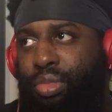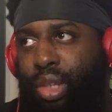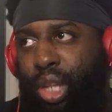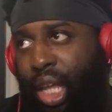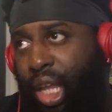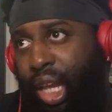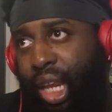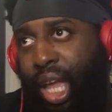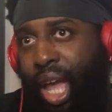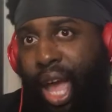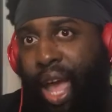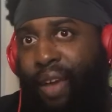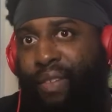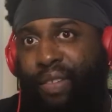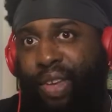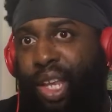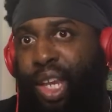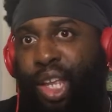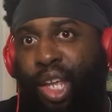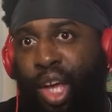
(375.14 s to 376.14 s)
They didn't
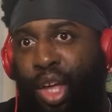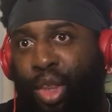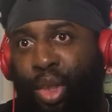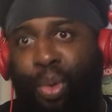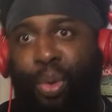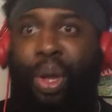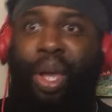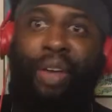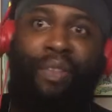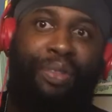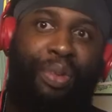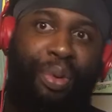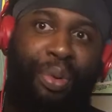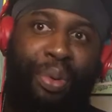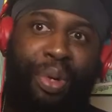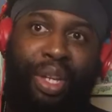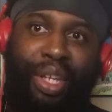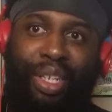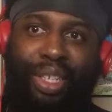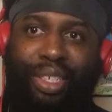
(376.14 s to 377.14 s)
have any other way of
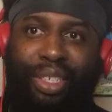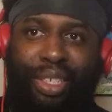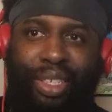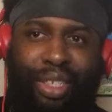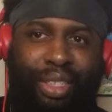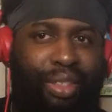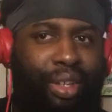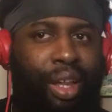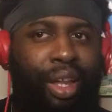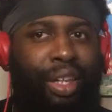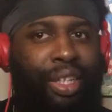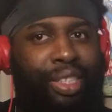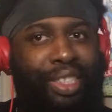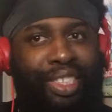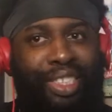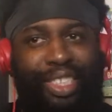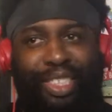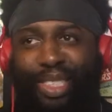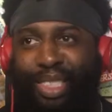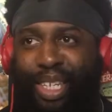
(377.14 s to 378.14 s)
doing it. It was
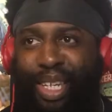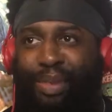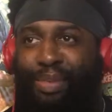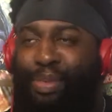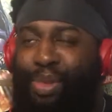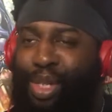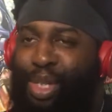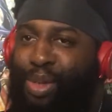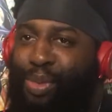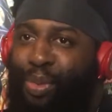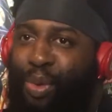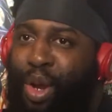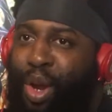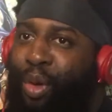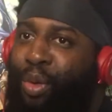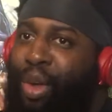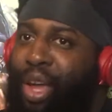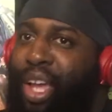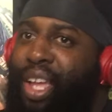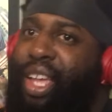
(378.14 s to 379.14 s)
just weird.
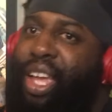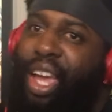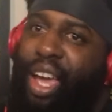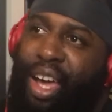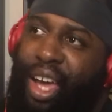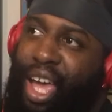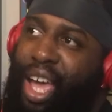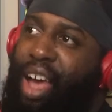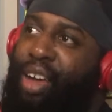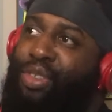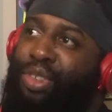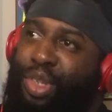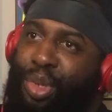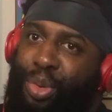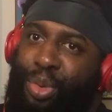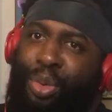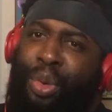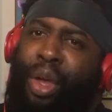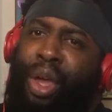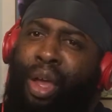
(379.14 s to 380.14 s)
Okay, yeah. And
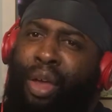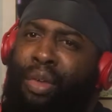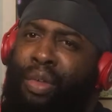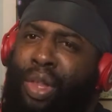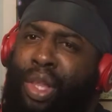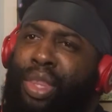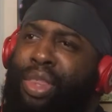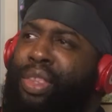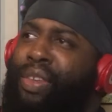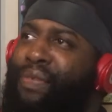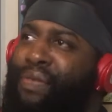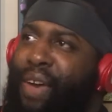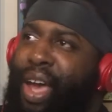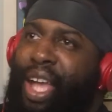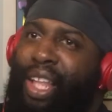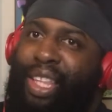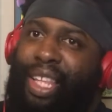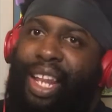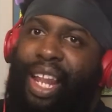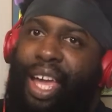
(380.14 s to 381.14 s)
also, the
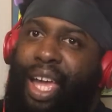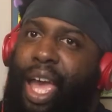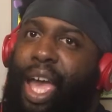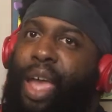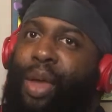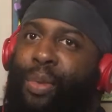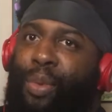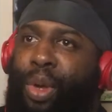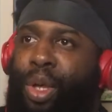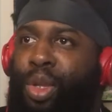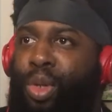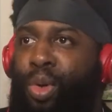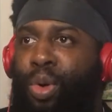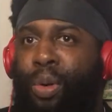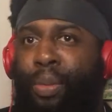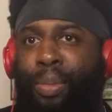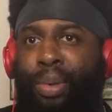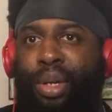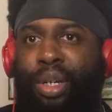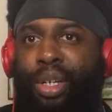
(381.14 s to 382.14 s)
fact that like, hey, we can do
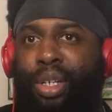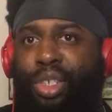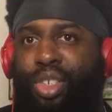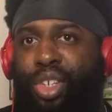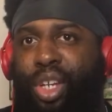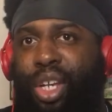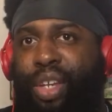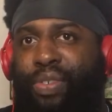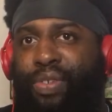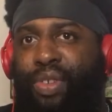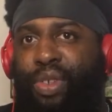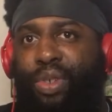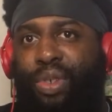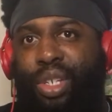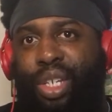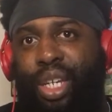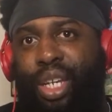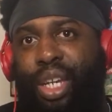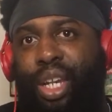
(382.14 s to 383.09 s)
a blood transfusion.